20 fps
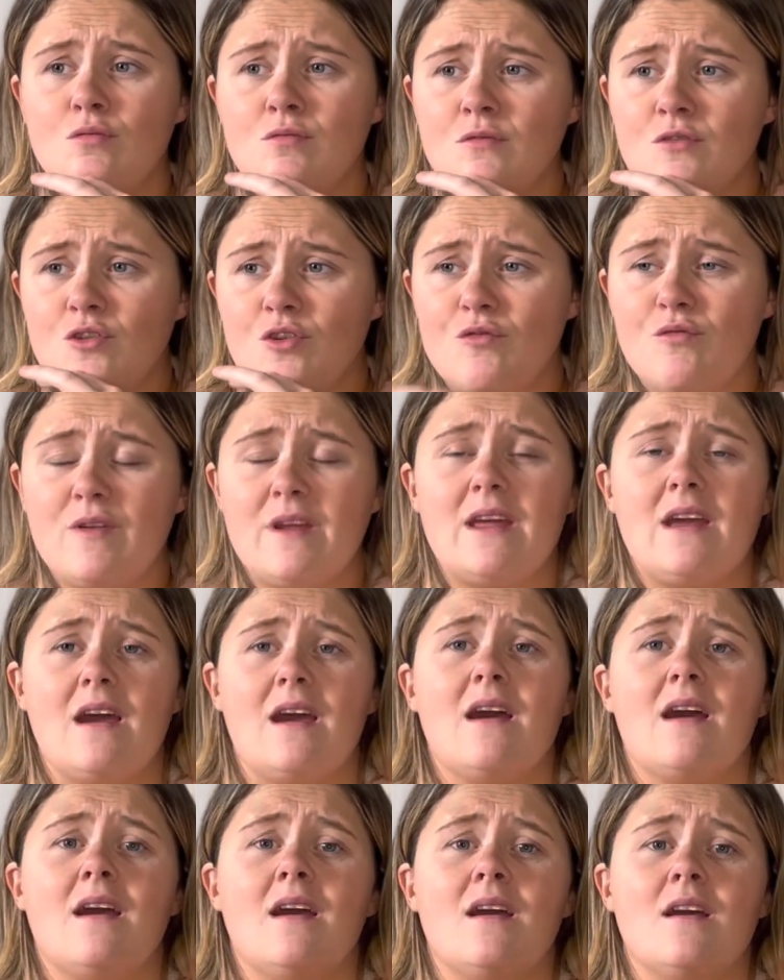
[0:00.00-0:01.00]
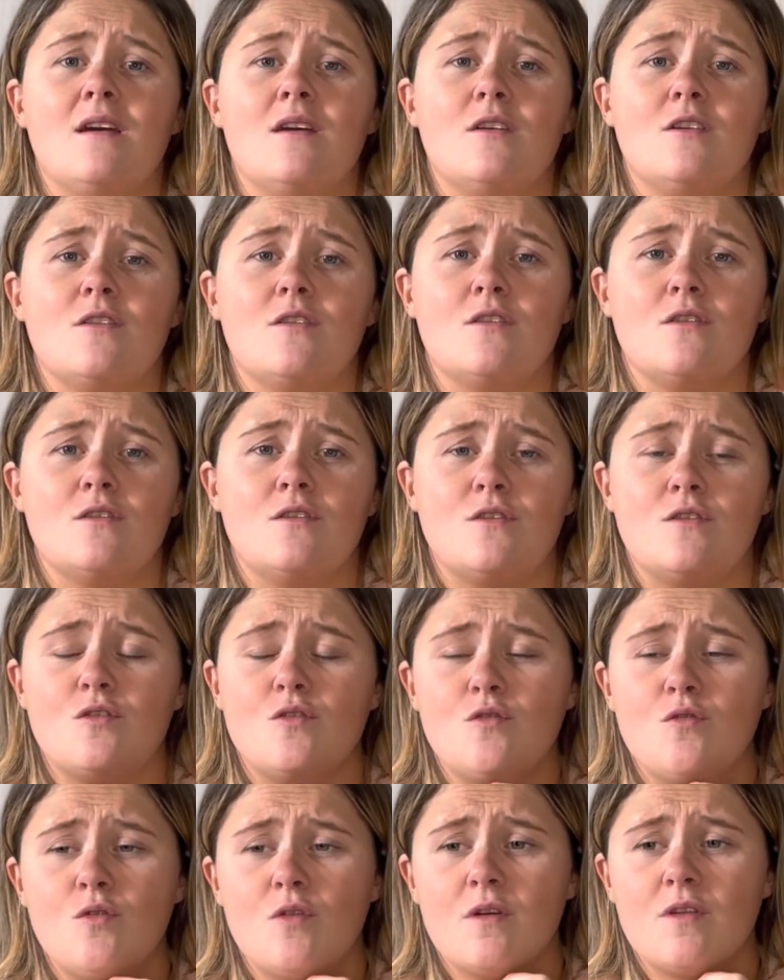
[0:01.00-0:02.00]
career
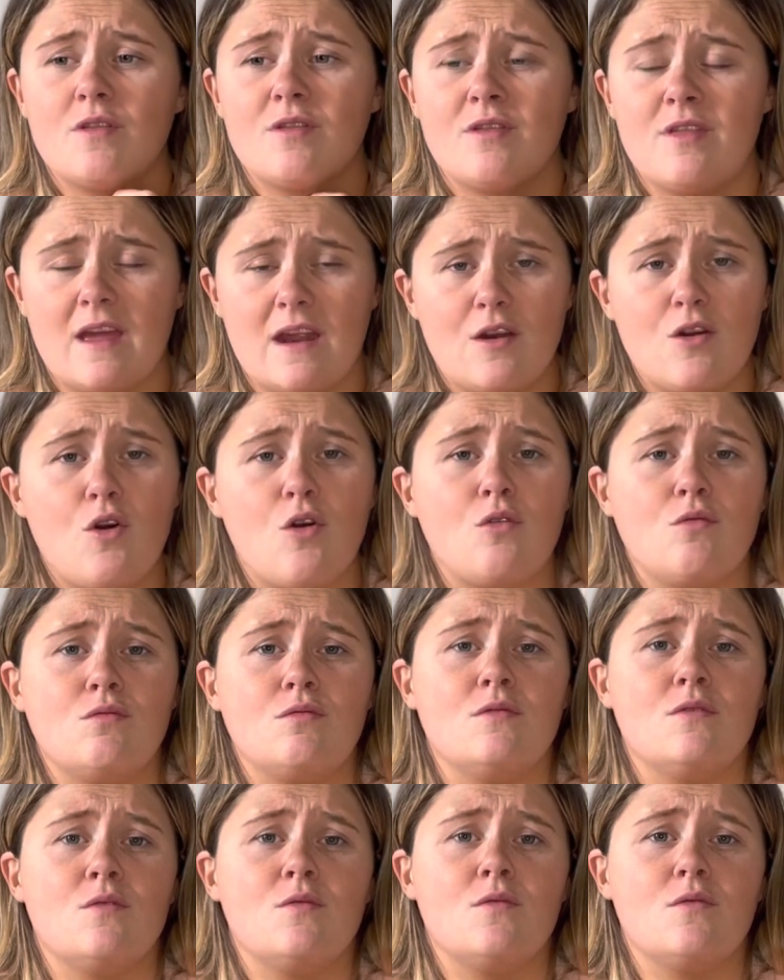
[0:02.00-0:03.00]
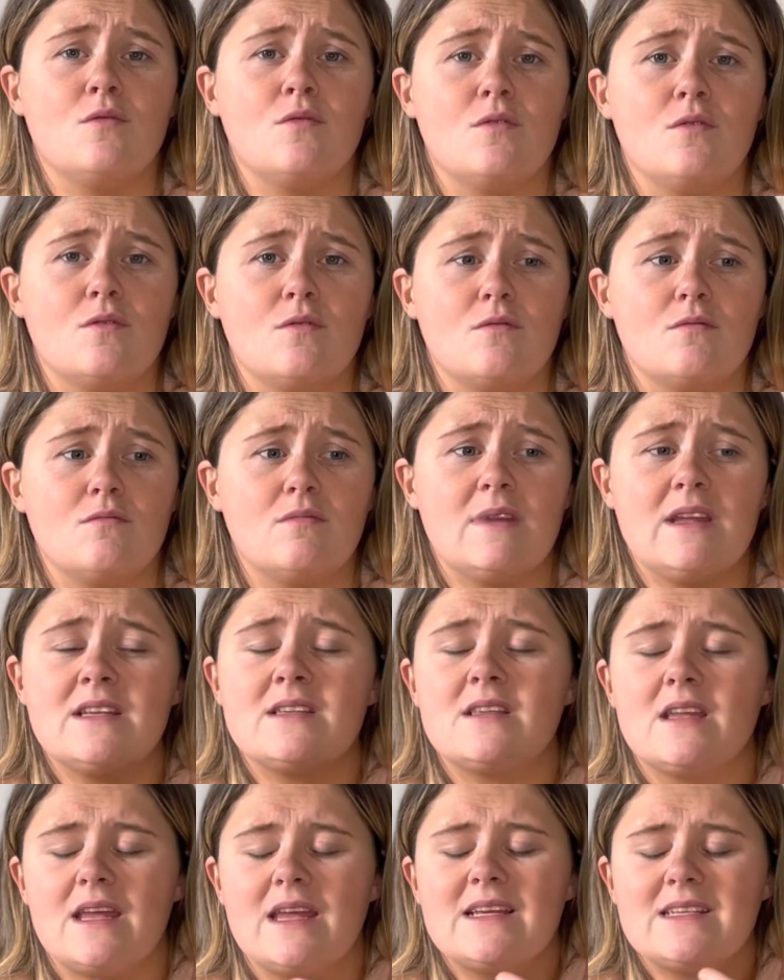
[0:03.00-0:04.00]
through their own...
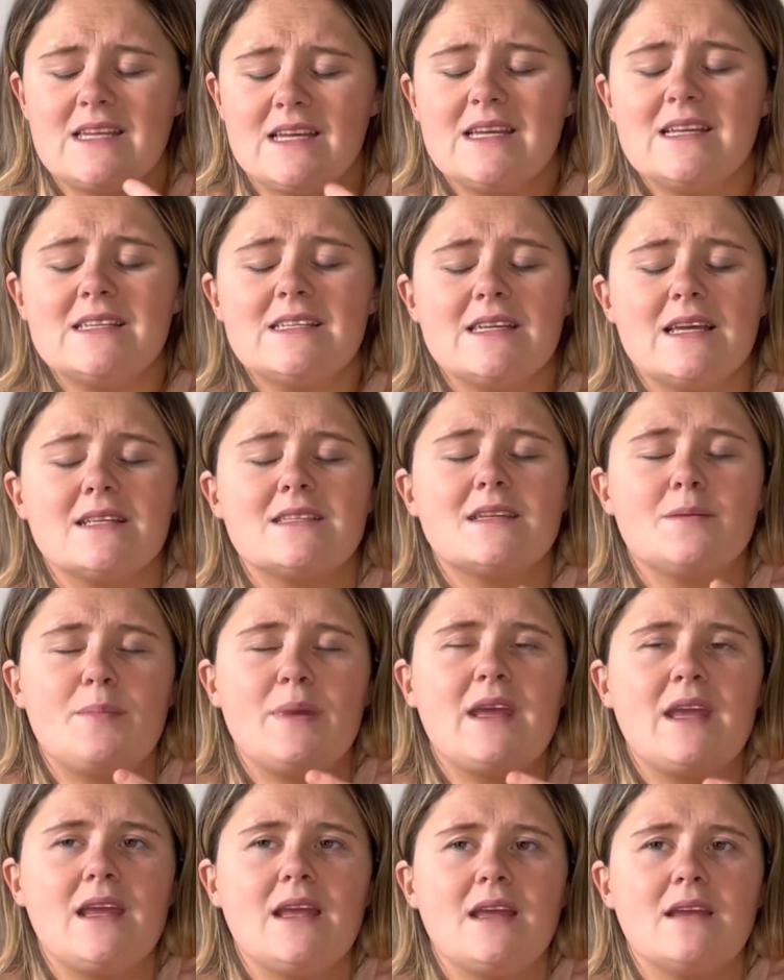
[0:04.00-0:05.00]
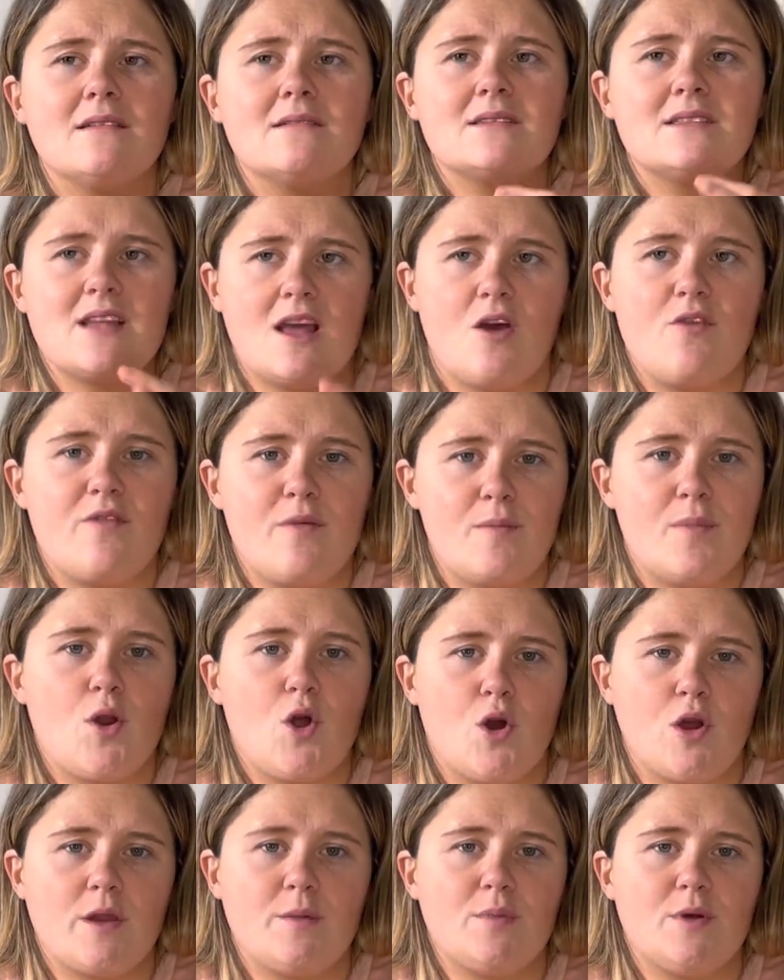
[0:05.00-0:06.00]
It's easier to be
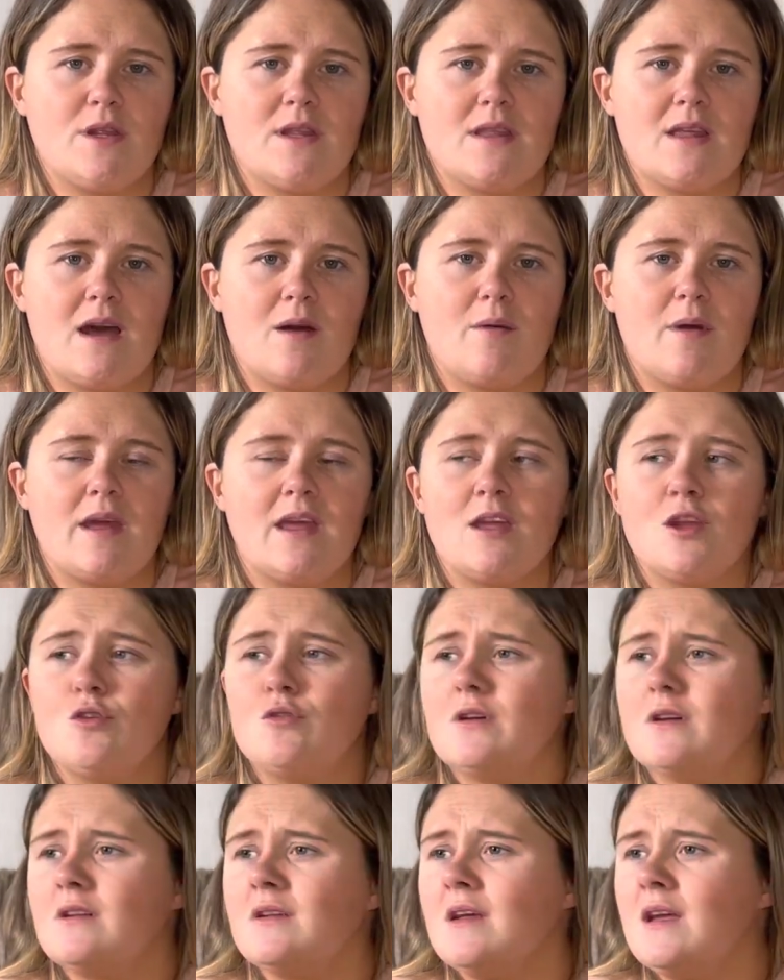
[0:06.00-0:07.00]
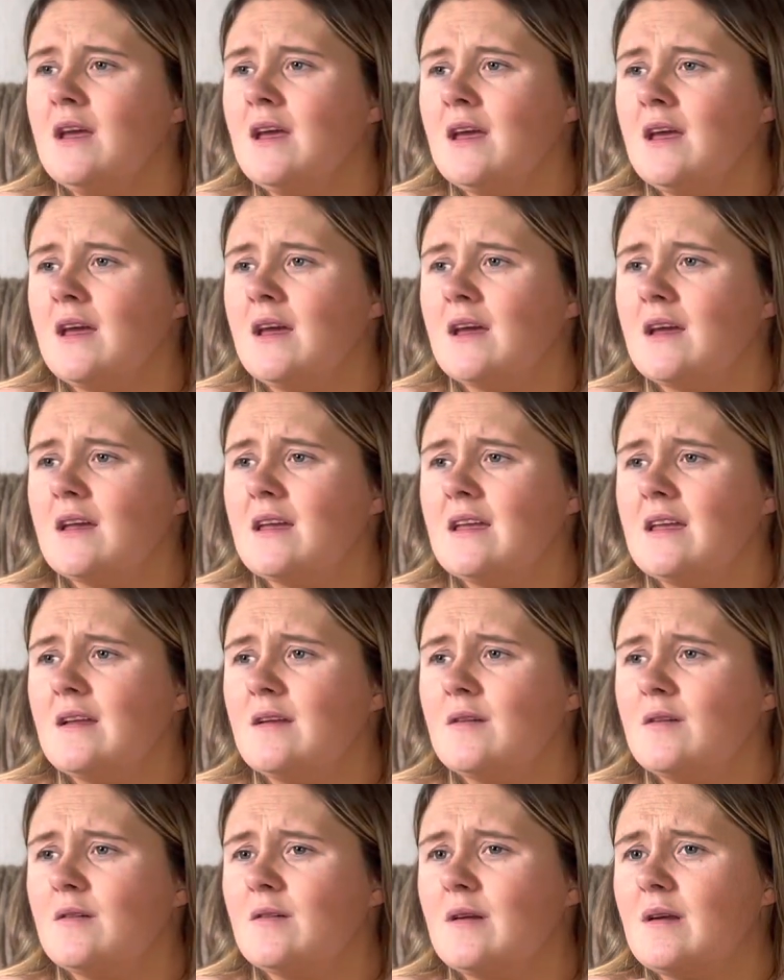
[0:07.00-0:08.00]
self-employed, put it that way. You can
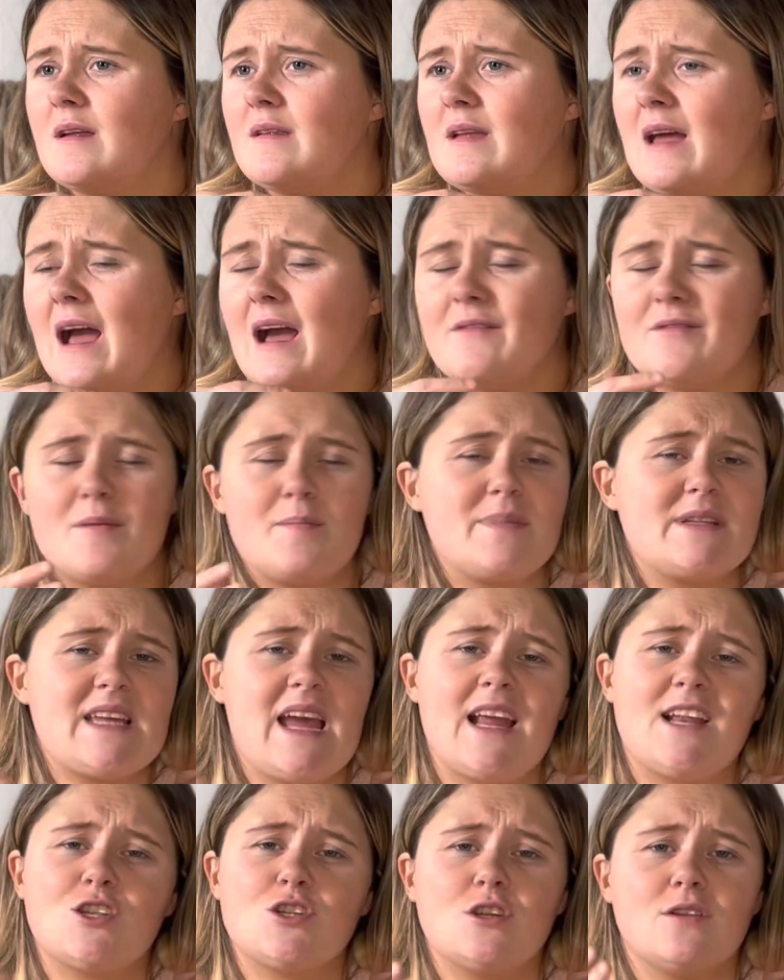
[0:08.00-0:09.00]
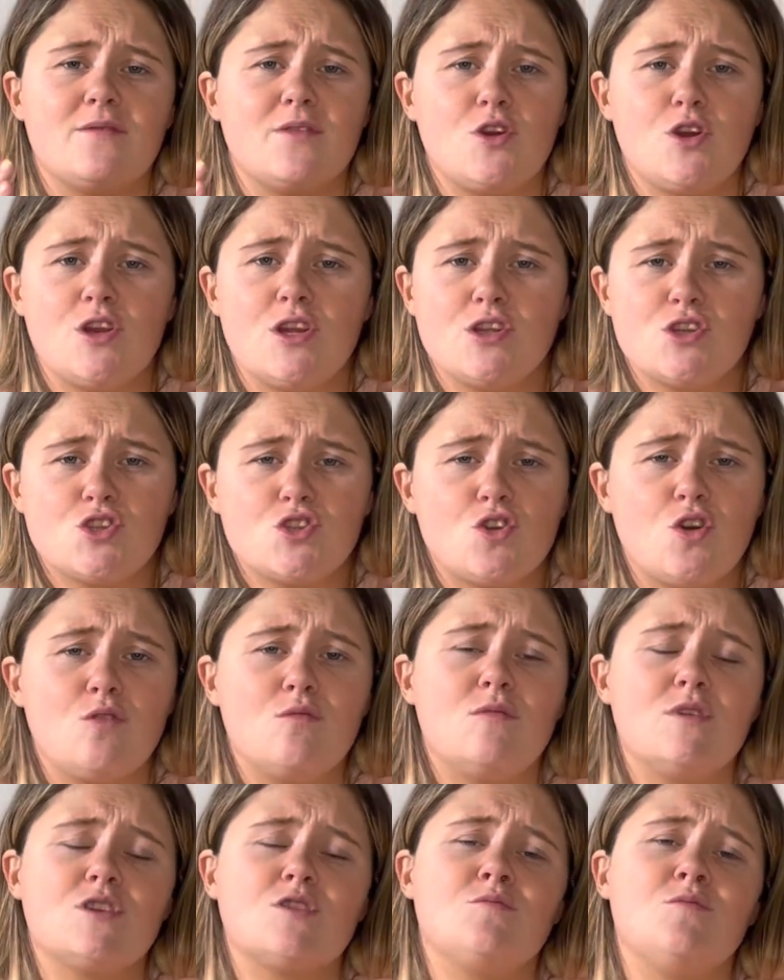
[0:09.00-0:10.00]
have the potential of earning so
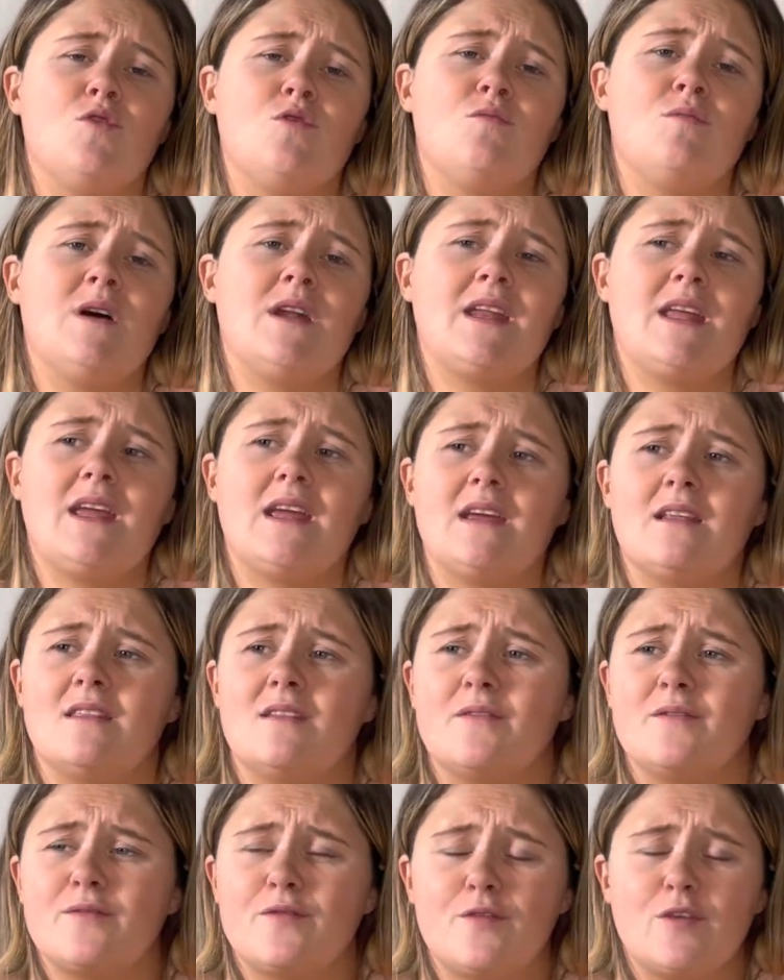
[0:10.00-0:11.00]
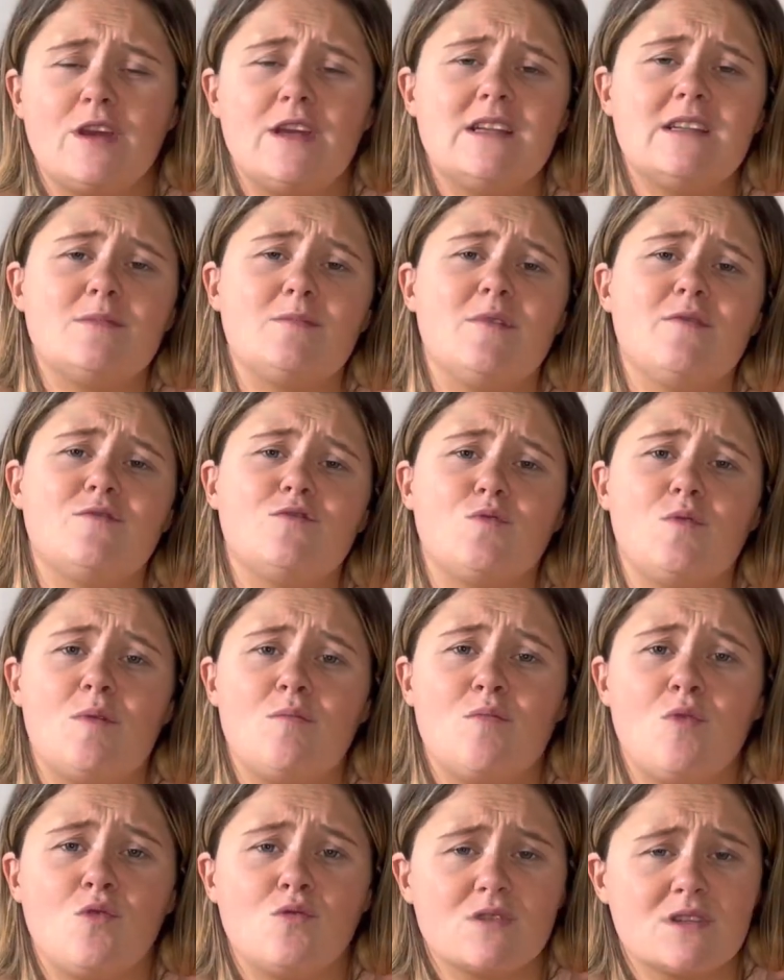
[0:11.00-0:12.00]
much more money and the freedom of doing
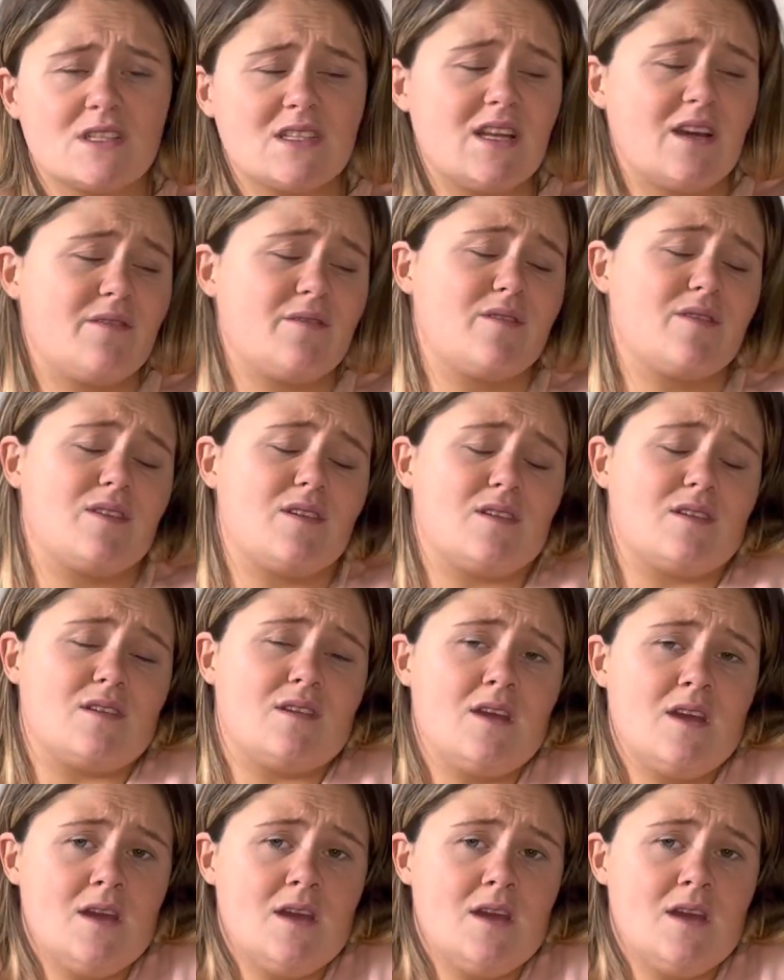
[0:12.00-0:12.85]
more stuff than